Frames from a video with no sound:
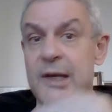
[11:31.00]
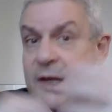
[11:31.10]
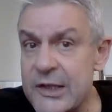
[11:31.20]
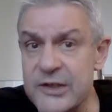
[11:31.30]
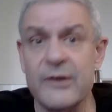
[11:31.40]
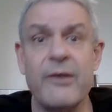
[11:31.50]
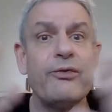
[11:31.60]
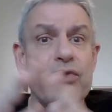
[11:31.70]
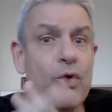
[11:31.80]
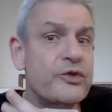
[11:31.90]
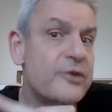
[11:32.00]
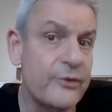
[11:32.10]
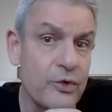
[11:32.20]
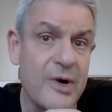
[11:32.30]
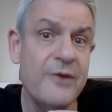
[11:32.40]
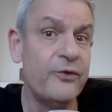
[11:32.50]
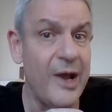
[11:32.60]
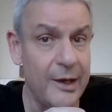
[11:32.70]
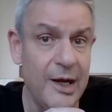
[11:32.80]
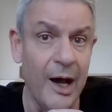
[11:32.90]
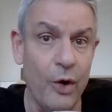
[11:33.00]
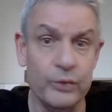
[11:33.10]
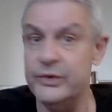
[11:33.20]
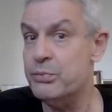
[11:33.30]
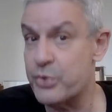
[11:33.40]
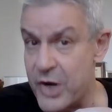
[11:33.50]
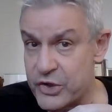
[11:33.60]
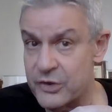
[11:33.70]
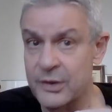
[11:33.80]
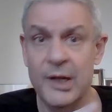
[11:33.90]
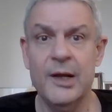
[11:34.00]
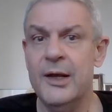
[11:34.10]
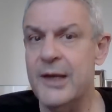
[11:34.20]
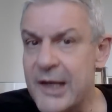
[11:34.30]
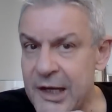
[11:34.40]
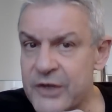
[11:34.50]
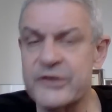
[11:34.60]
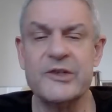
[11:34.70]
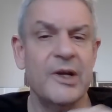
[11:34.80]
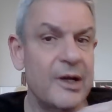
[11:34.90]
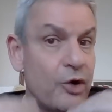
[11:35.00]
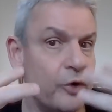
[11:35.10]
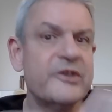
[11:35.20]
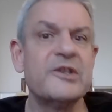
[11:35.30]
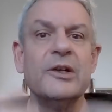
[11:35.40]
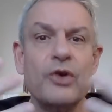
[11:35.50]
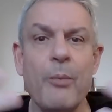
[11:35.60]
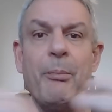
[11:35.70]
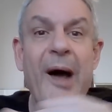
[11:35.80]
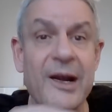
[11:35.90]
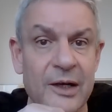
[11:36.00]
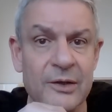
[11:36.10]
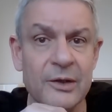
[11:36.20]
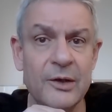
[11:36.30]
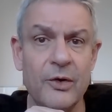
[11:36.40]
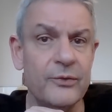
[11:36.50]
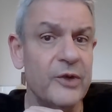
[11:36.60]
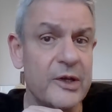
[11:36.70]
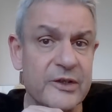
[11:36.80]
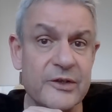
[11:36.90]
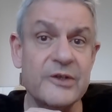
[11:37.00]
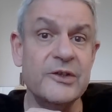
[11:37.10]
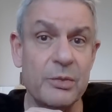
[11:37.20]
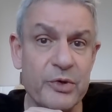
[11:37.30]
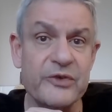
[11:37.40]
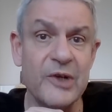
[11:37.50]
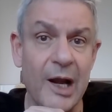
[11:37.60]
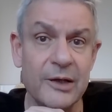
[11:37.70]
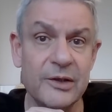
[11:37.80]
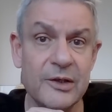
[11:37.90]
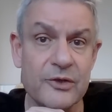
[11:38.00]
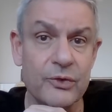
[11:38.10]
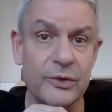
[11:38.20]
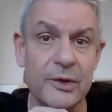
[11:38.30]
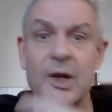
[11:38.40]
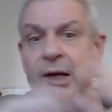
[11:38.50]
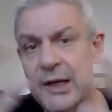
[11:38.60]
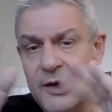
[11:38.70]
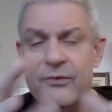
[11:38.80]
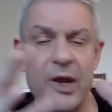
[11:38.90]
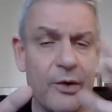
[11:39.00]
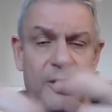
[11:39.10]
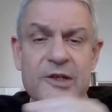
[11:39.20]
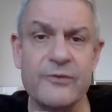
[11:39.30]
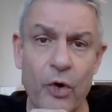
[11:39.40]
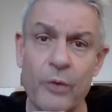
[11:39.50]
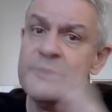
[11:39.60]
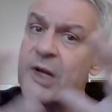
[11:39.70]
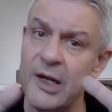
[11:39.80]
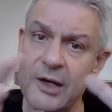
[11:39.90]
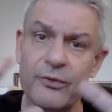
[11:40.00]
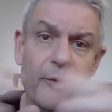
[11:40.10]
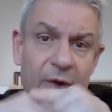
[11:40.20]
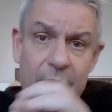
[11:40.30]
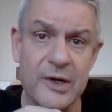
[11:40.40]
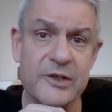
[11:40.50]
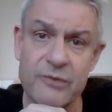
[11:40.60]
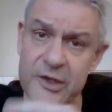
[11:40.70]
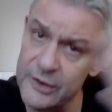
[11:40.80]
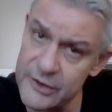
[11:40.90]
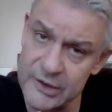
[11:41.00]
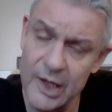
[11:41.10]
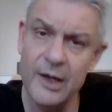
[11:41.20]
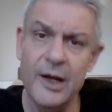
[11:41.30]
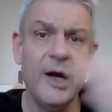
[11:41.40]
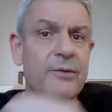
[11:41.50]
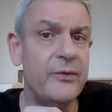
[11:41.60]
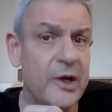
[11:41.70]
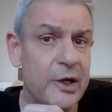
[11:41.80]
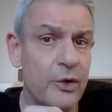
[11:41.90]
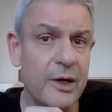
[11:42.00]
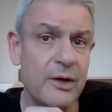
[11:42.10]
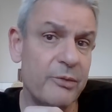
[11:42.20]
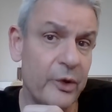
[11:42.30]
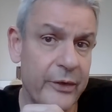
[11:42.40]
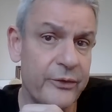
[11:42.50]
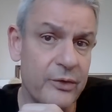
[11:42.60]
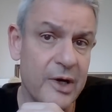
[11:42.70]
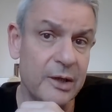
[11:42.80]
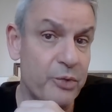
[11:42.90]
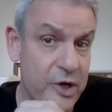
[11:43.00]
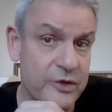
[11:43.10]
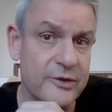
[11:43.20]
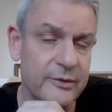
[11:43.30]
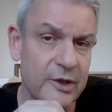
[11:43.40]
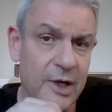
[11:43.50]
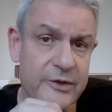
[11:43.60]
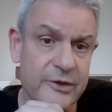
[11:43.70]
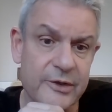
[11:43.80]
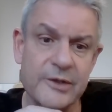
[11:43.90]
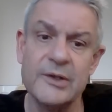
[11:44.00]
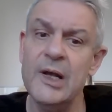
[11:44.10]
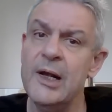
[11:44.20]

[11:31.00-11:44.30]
is in the throes of grief anyhow. Depression is a constant companion of narcissistic personality disorder in various forms and for various reasons. I have a video here about the 3 depressions of the narcissist,